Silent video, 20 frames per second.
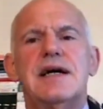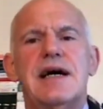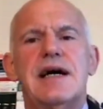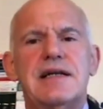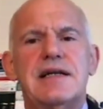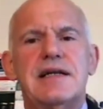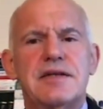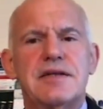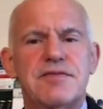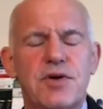
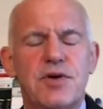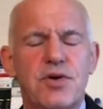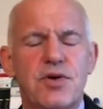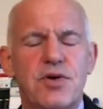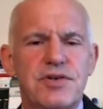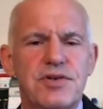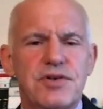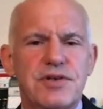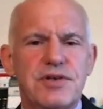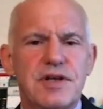And of
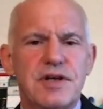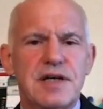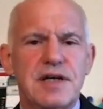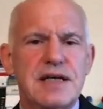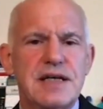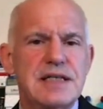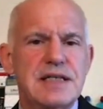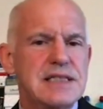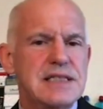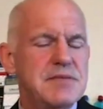course,
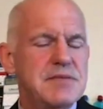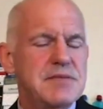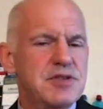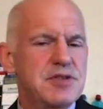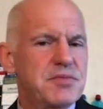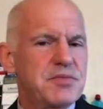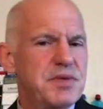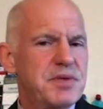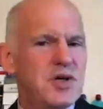he seems to